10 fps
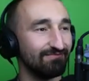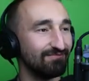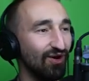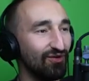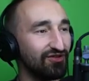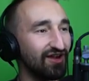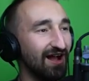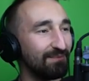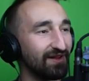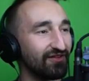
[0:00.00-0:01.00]
Most
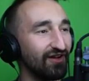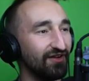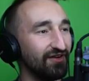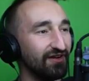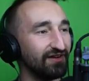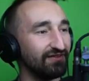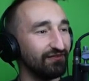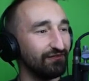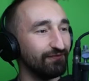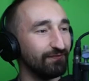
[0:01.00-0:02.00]
toppings,
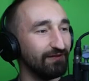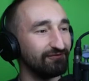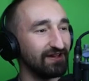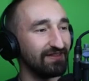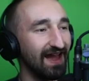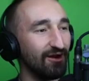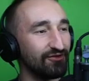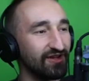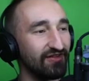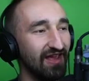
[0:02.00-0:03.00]

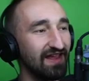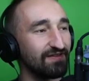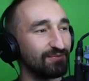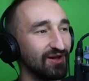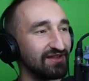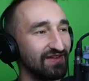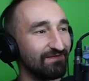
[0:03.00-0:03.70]
150,000 is 8th place.